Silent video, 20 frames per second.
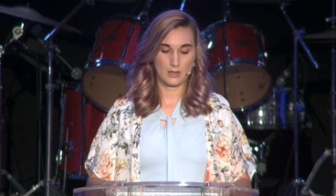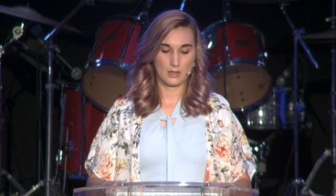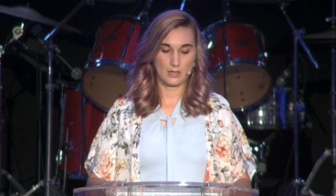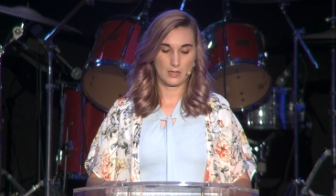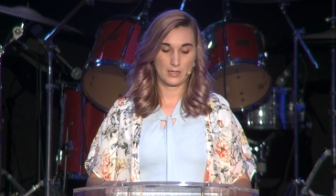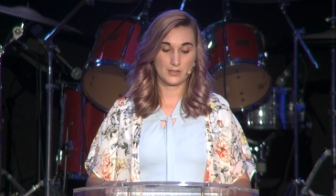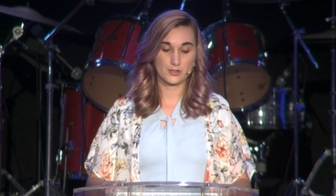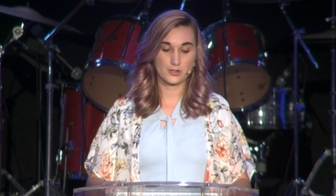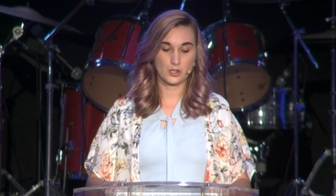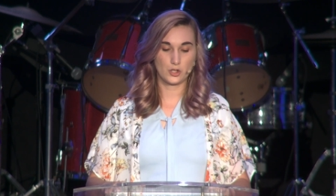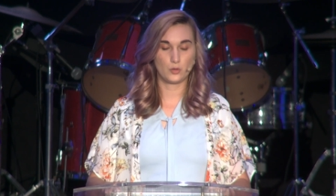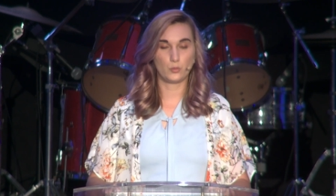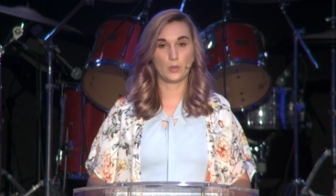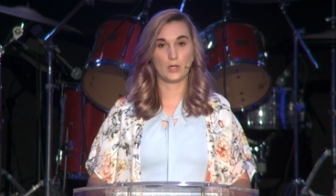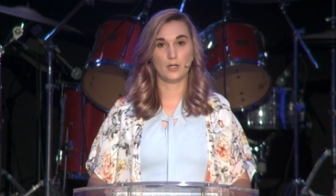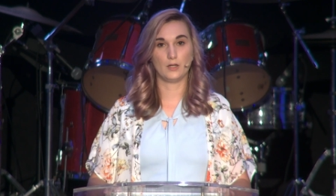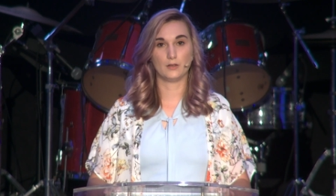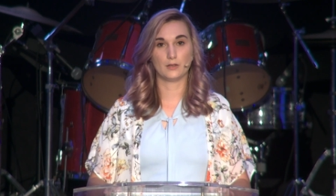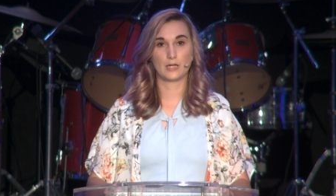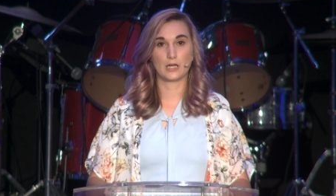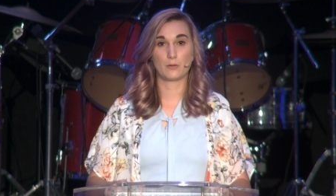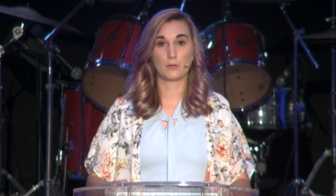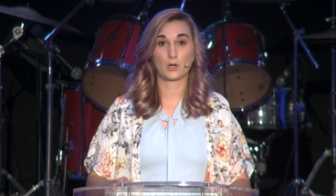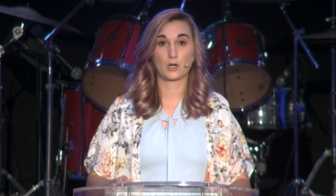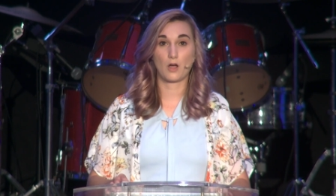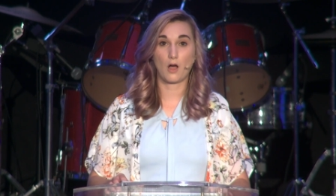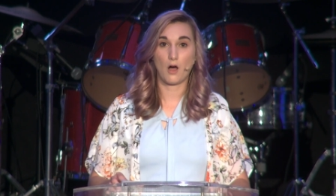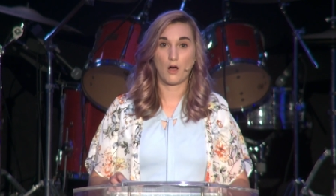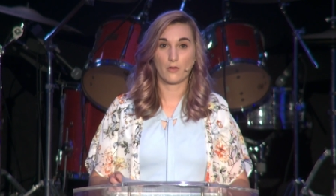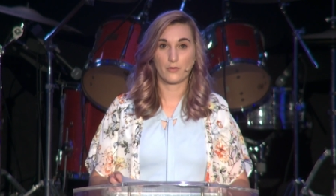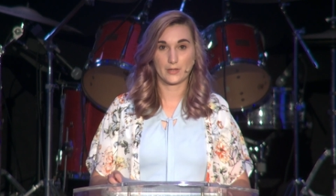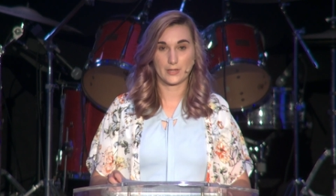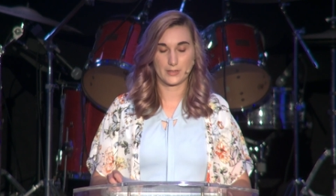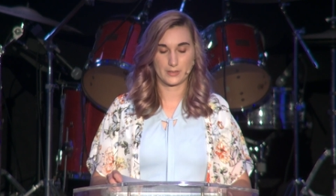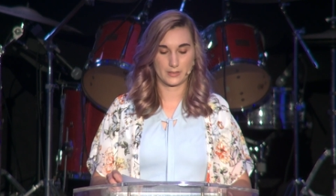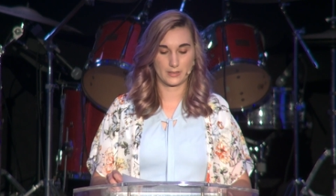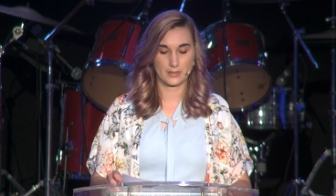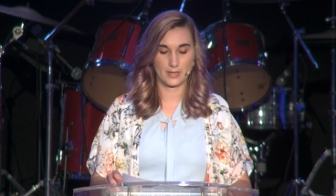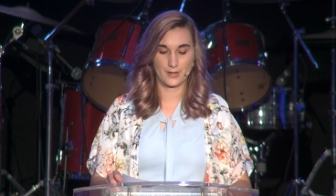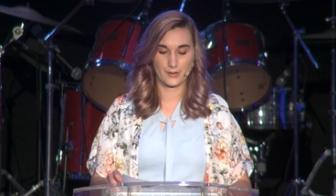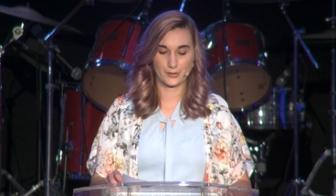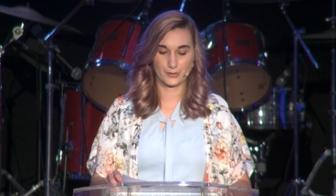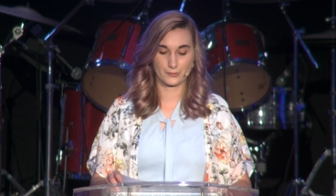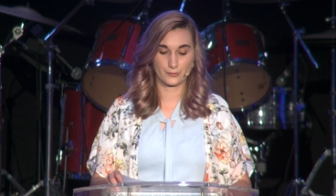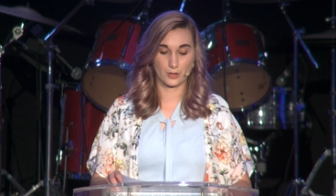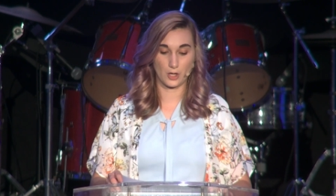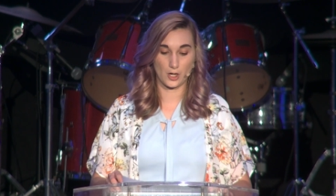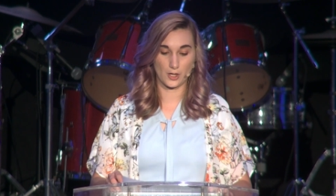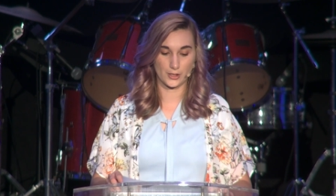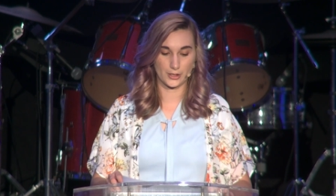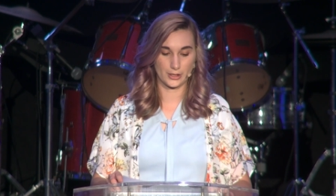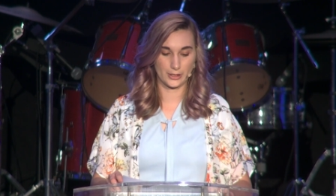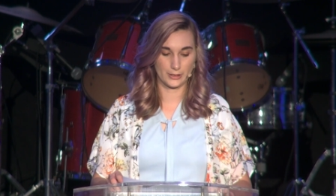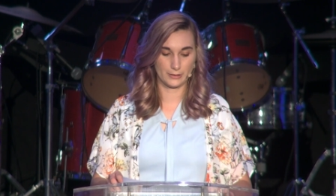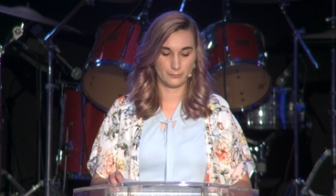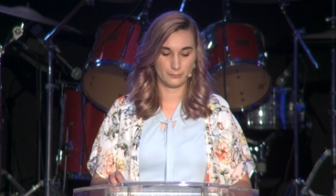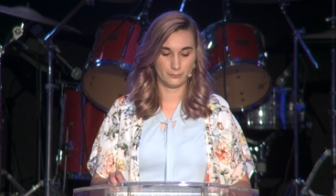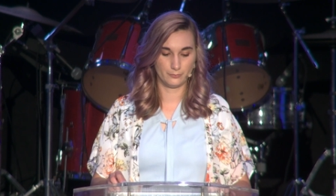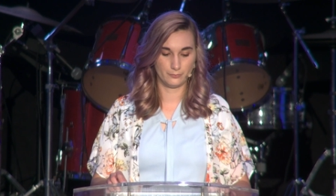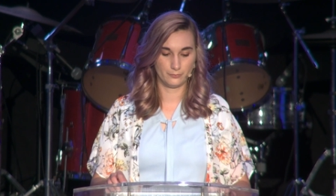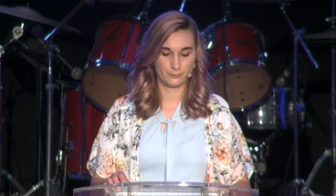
His good will and work all things together for our good.